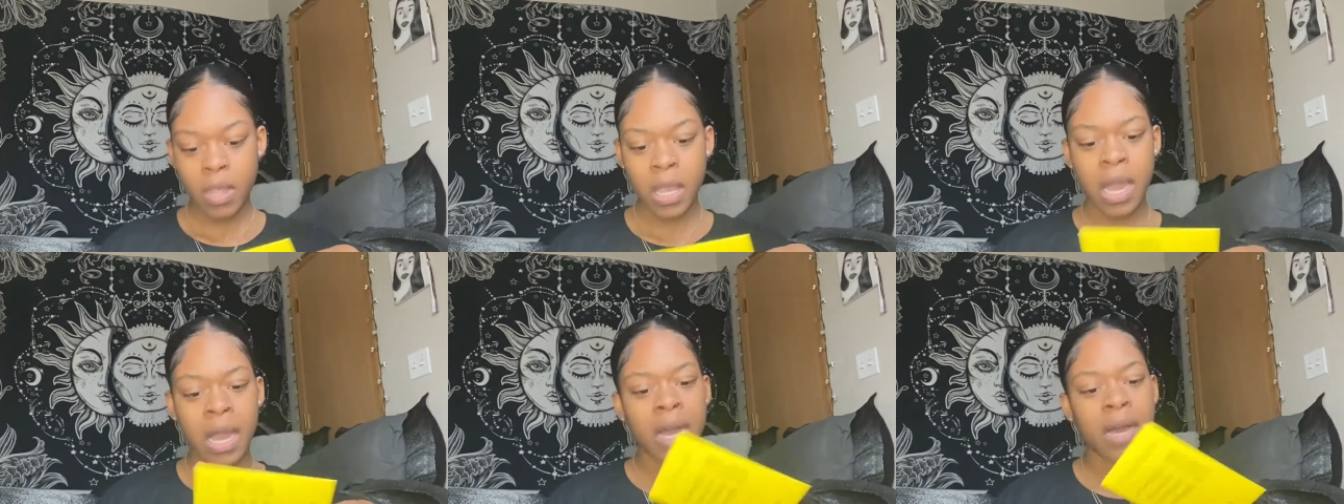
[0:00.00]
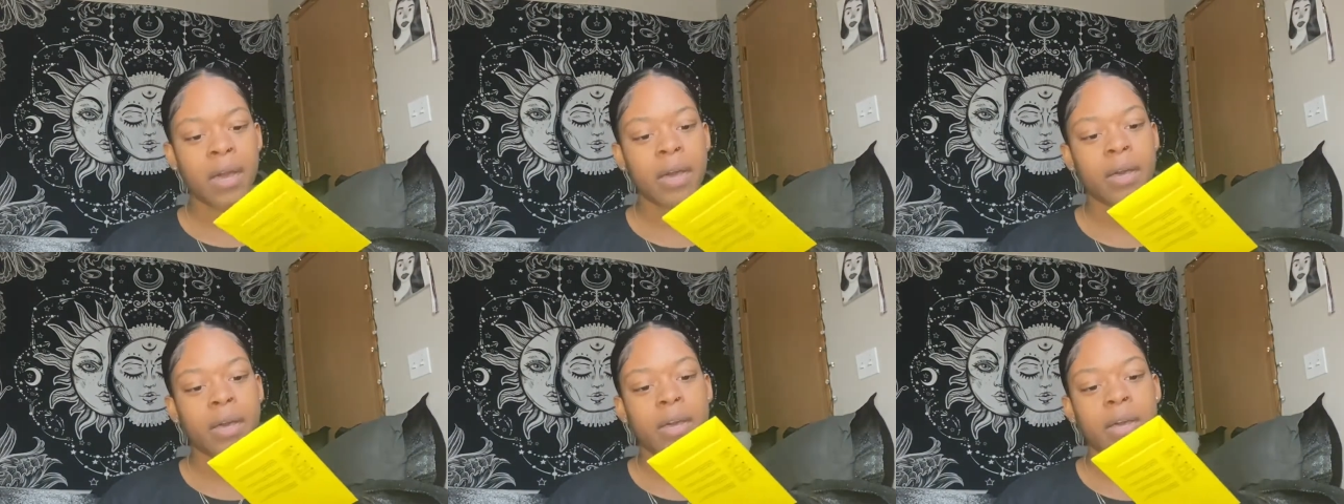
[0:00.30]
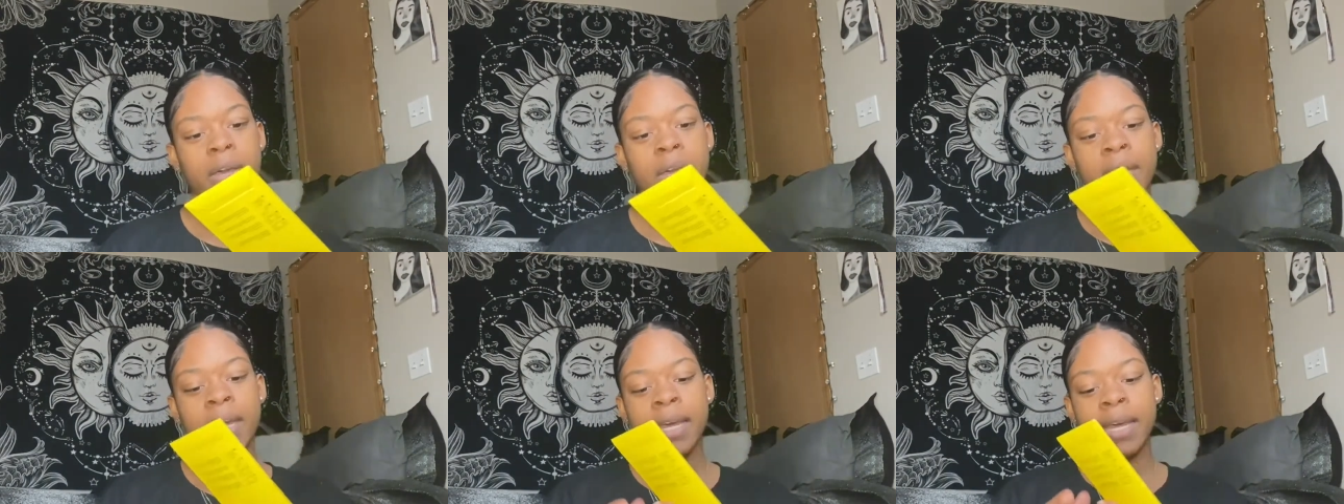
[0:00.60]

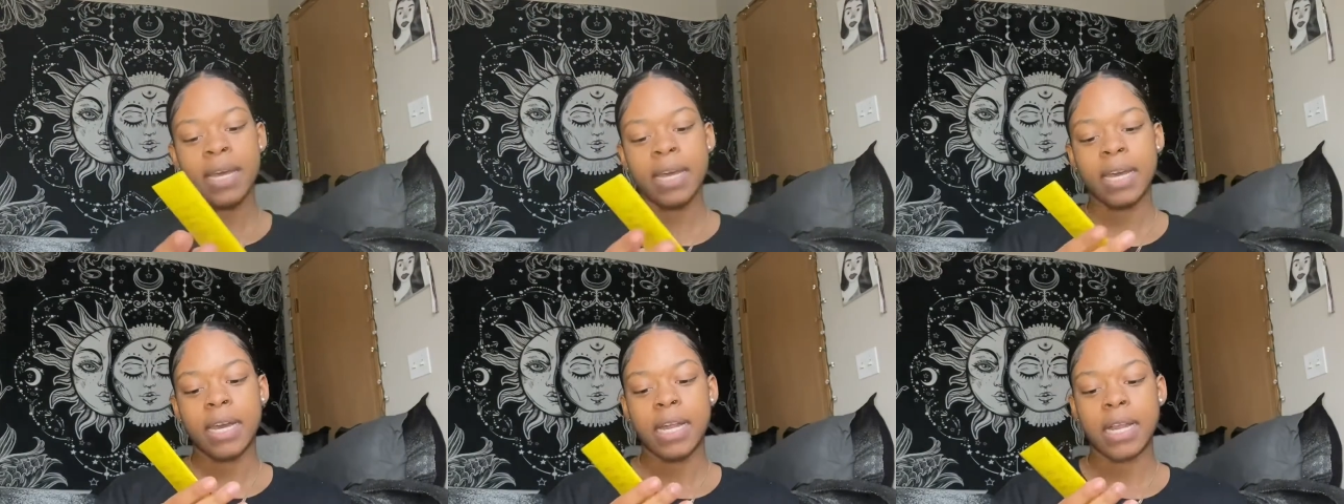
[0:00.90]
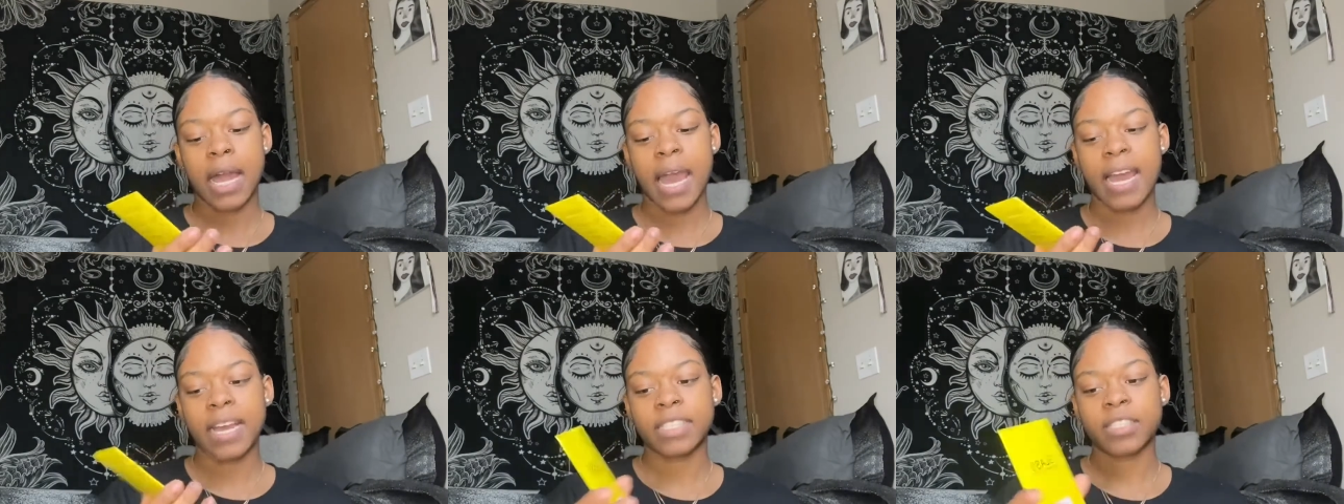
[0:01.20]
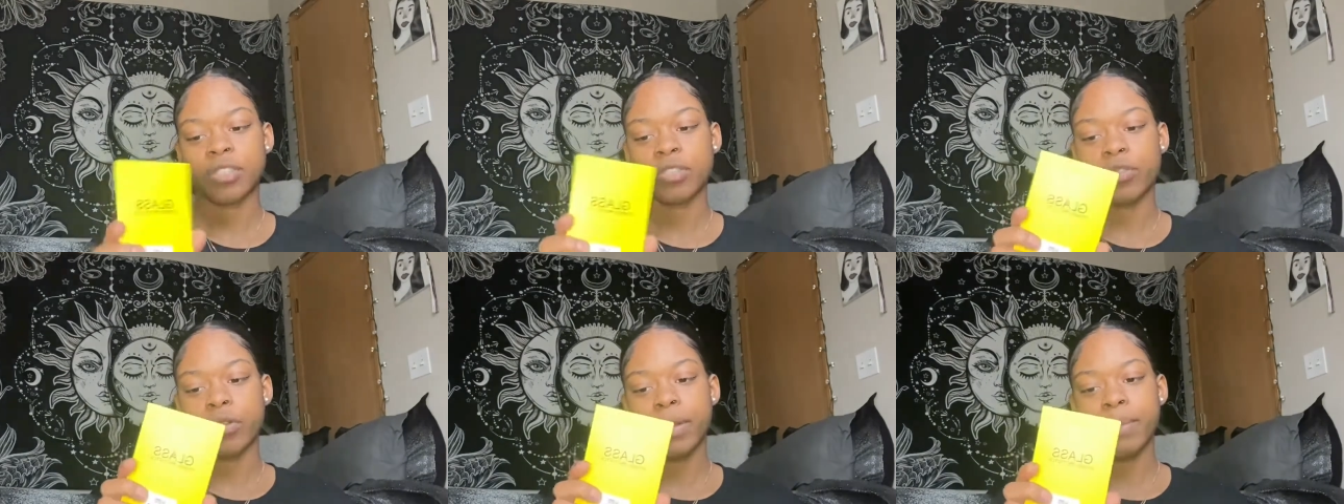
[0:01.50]
a glass
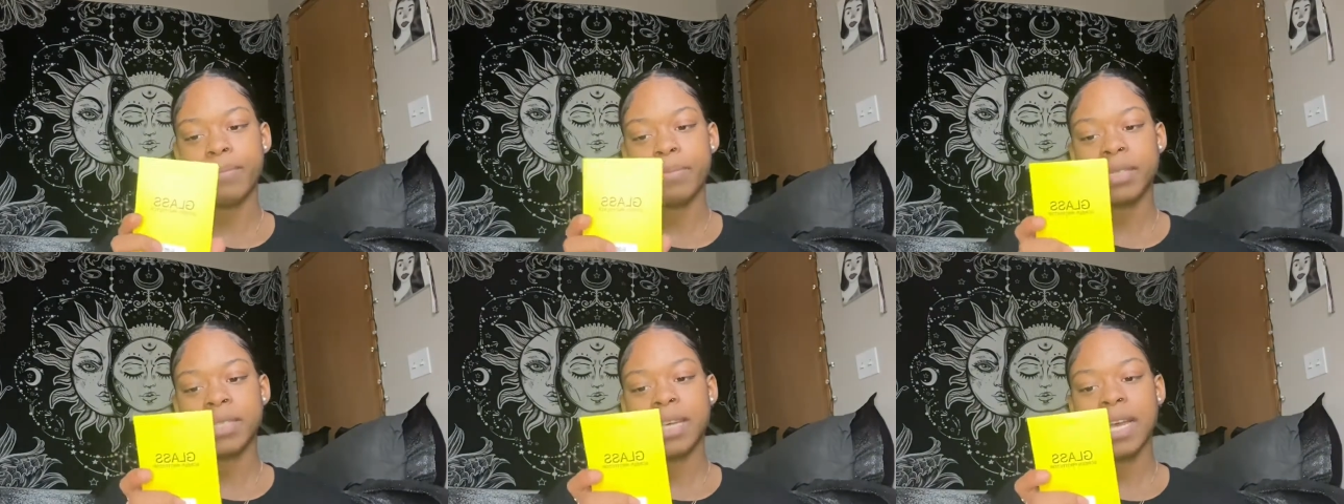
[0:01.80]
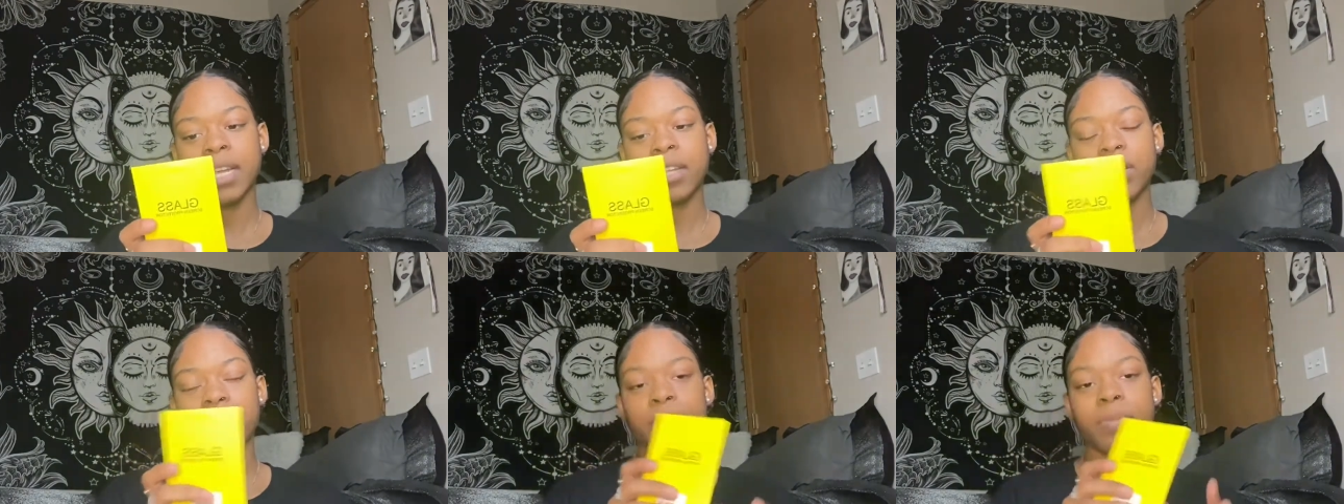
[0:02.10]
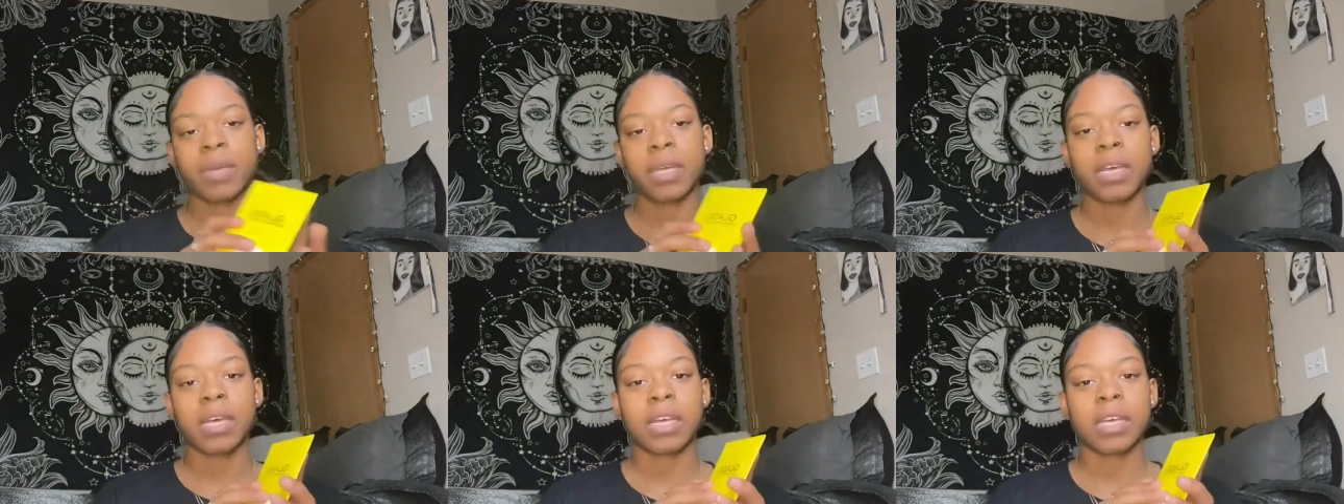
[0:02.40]
screen protector
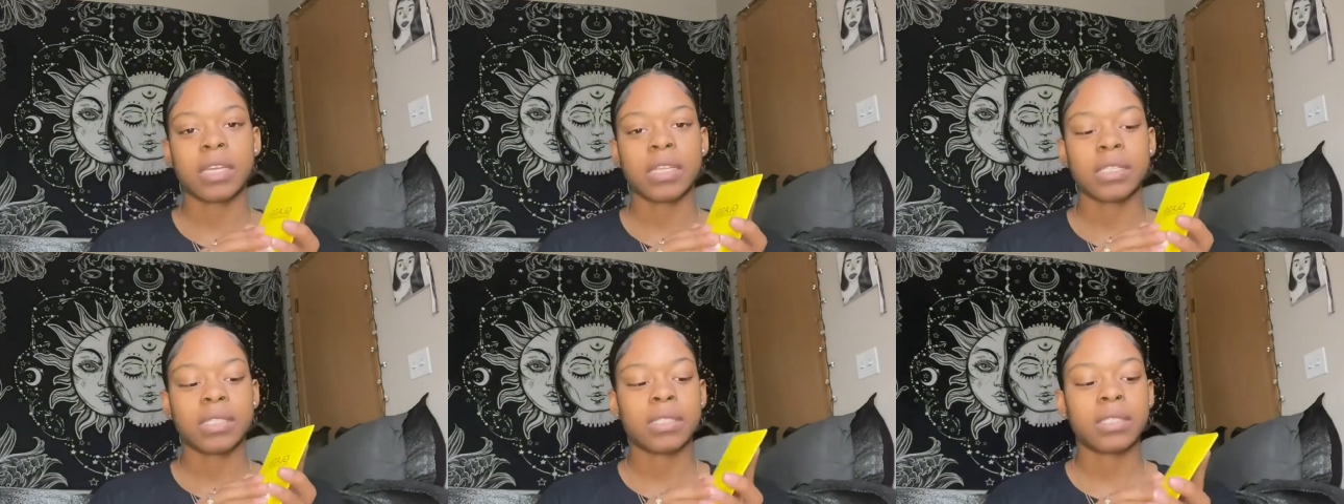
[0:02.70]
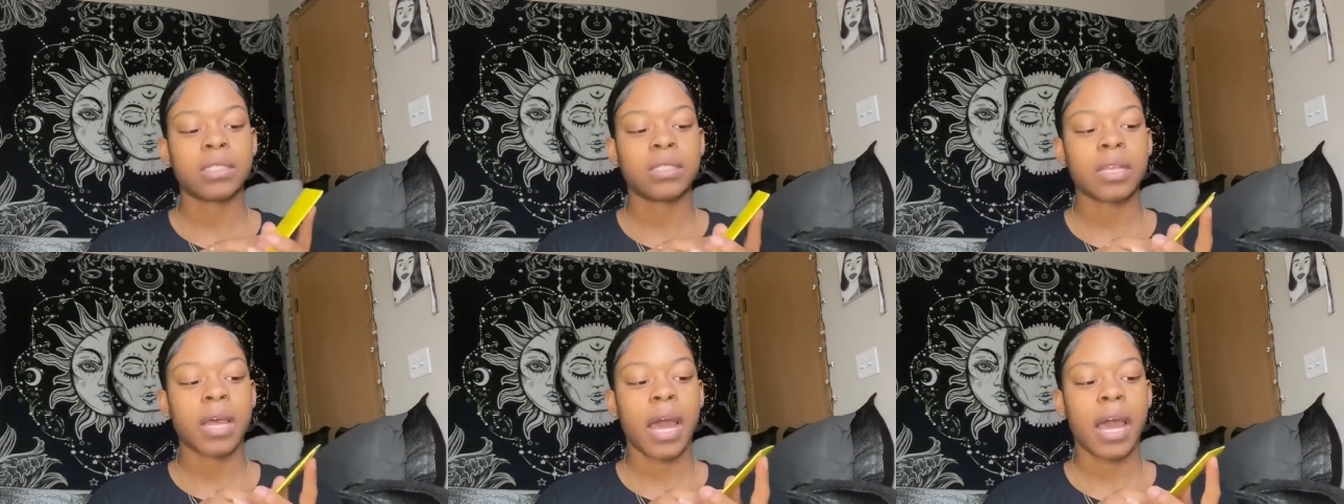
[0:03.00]
because